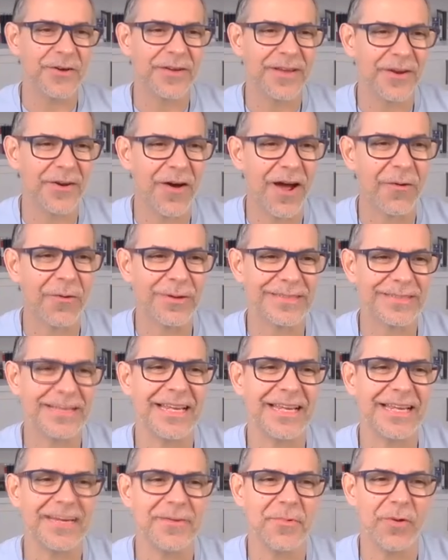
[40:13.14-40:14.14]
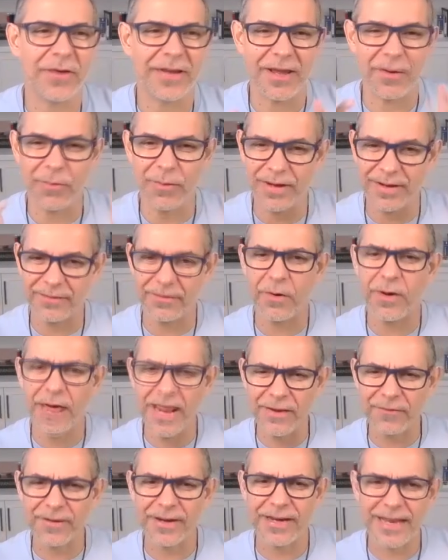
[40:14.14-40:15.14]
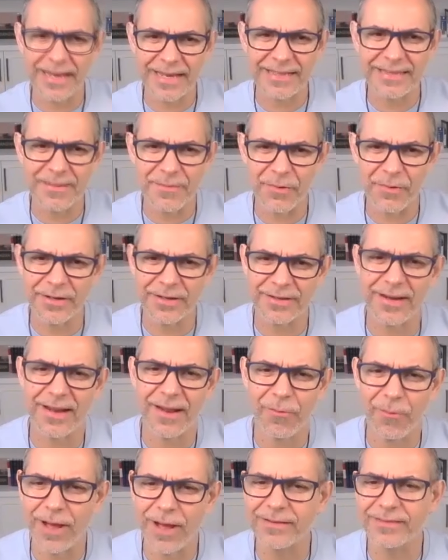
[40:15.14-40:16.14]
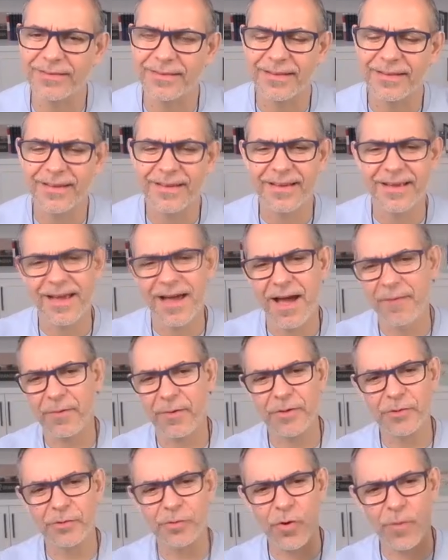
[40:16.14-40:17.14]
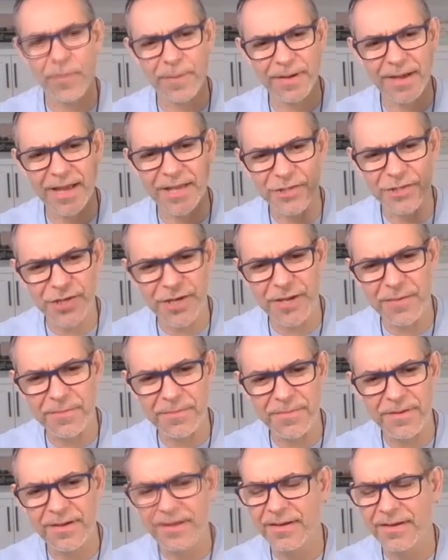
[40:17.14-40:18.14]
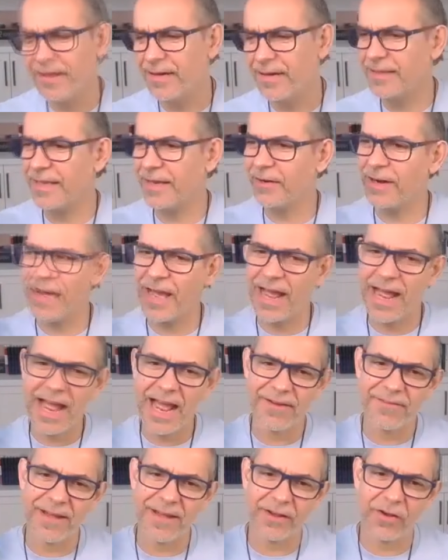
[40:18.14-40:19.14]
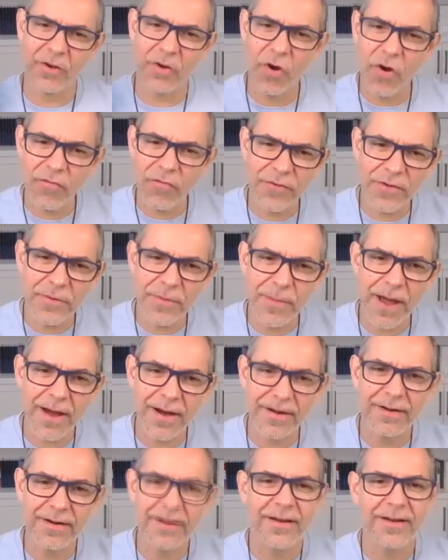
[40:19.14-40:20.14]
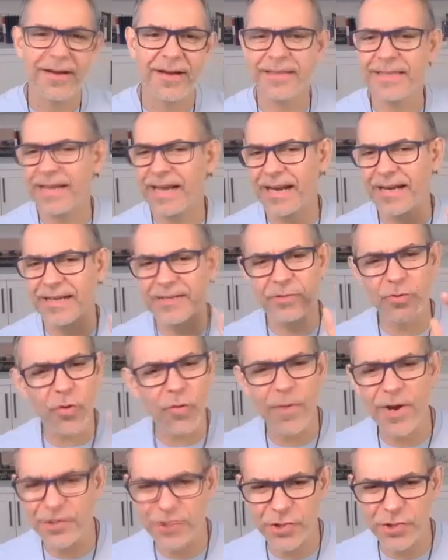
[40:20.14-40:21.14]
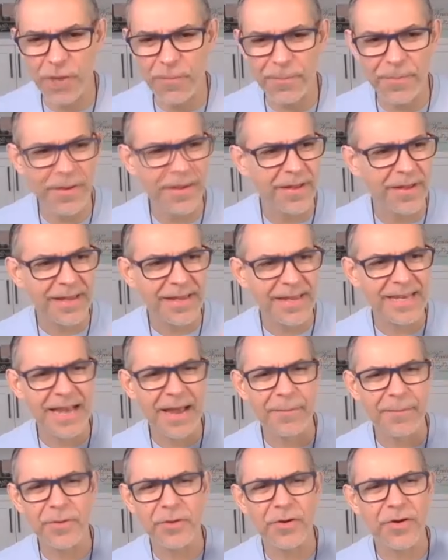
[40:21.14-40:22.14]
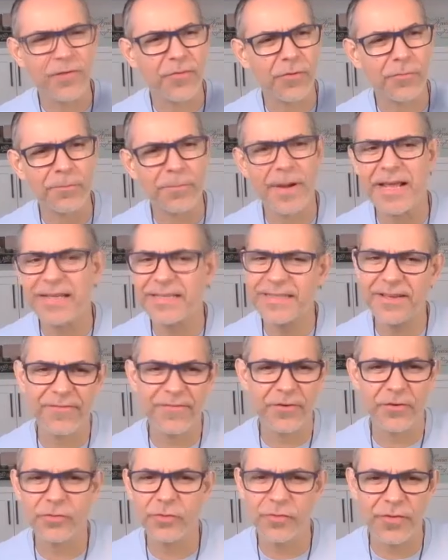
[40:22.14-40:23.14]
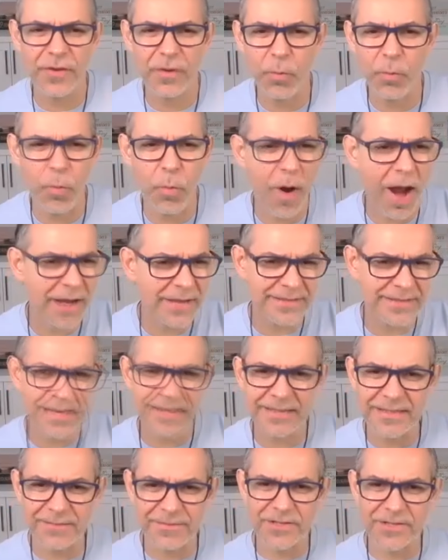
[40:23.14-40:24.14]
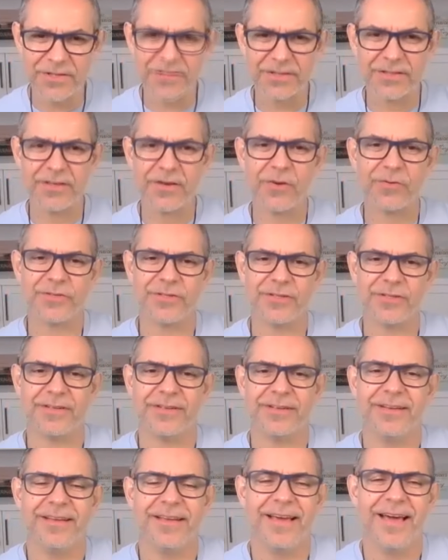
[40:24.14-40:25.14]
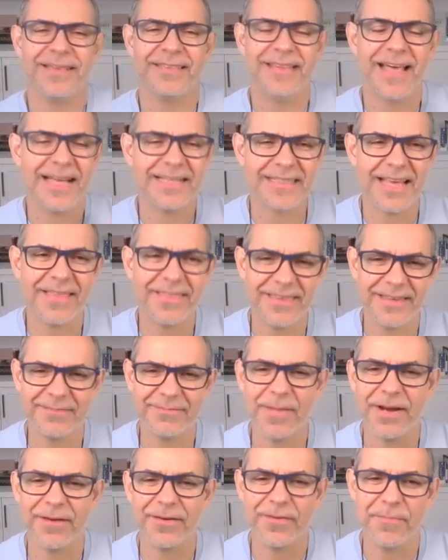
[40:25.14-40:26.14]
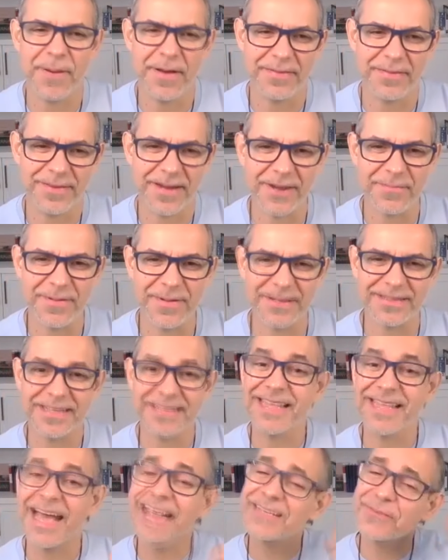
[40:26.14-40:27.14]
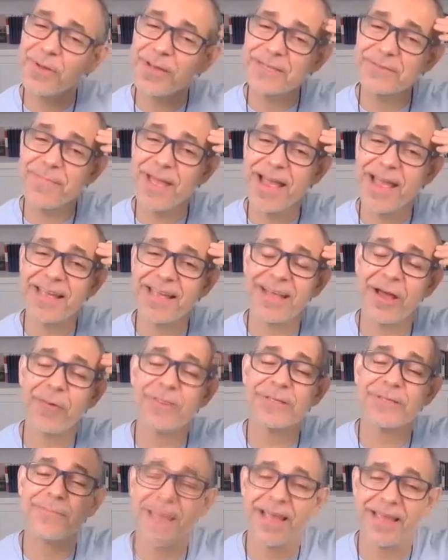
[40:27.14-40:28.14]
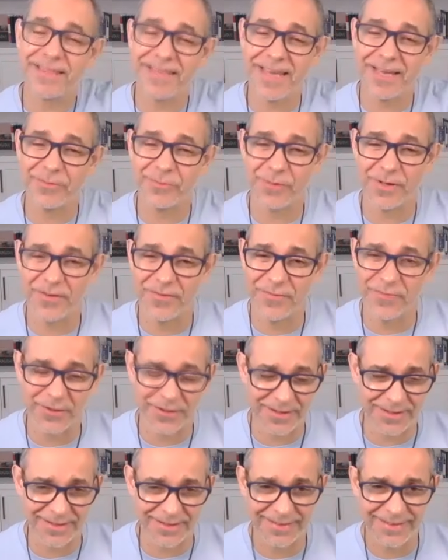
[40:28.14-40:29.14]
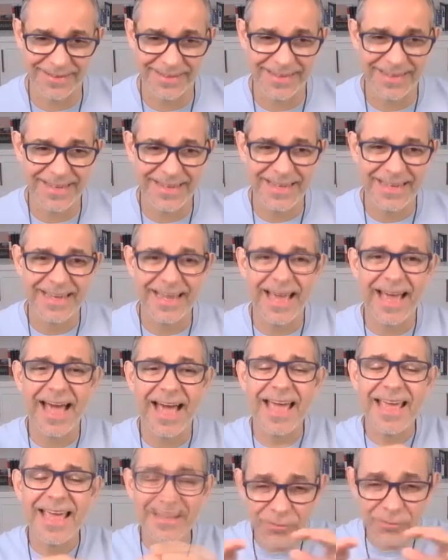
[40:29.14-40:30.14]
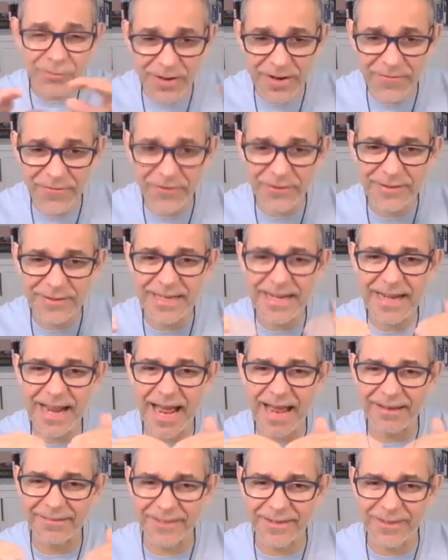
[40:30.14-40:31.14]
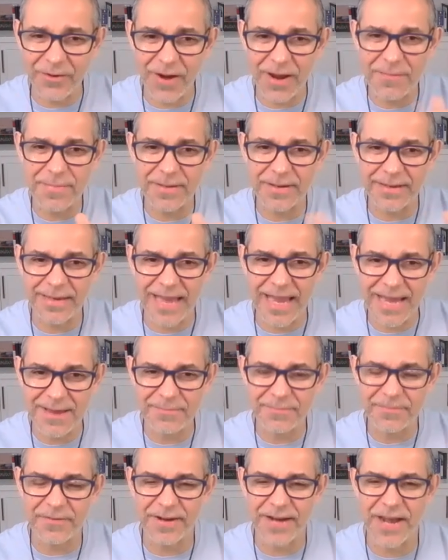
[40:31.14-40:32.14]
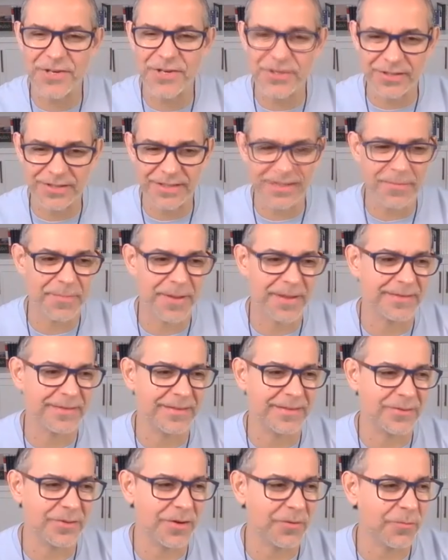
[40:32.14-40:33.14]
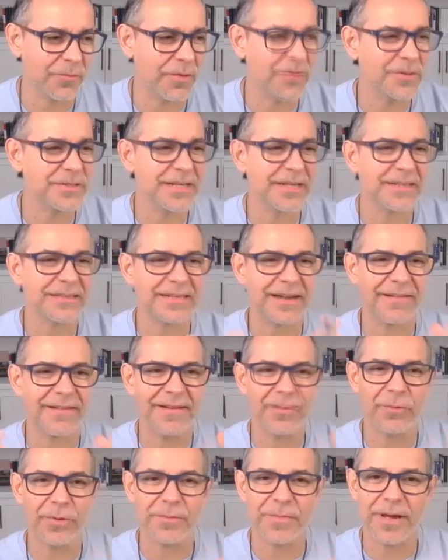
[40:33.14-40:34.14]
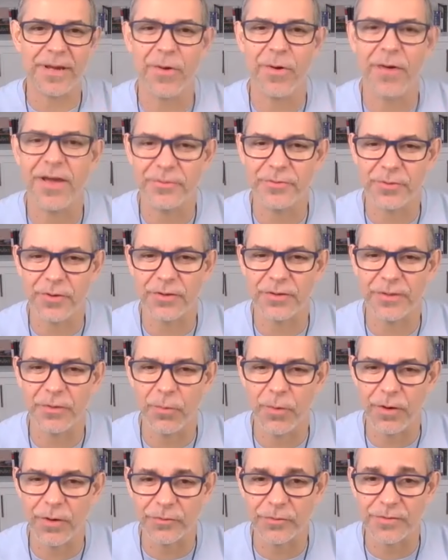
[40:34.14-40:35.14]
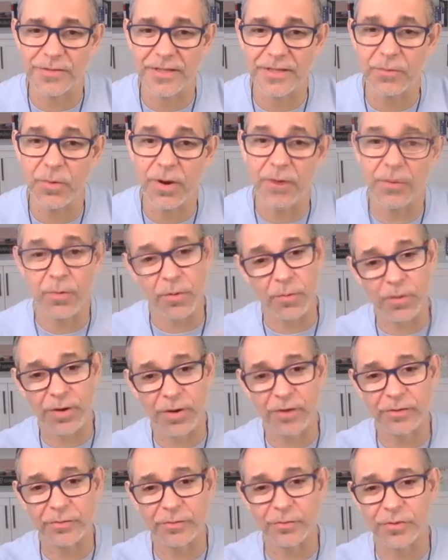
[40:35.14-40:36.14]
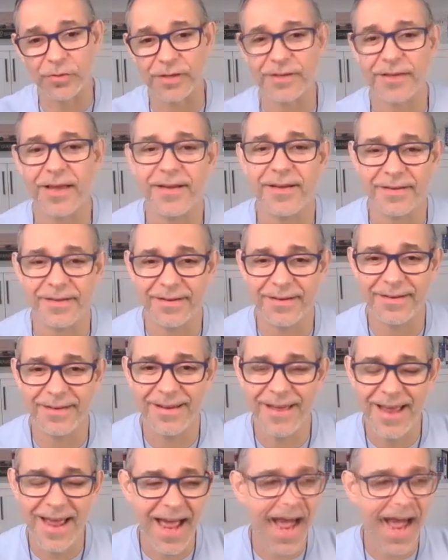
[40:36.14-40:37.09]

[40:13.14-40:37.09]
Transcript: So, you know, I was telling him, okay, when, when I really get the money that I want, I'm going to open a gym and then I'm going to have a coffee bar and then a scuba shop in a beautiful place in front of a white sandy beach in the ocean. And that's, I think, my retirement. That was my, that was my idea in 2014. In 2014, uh, you know, I became financially independent. So we started traveling with my wife throughout the world to see where we were going to retire.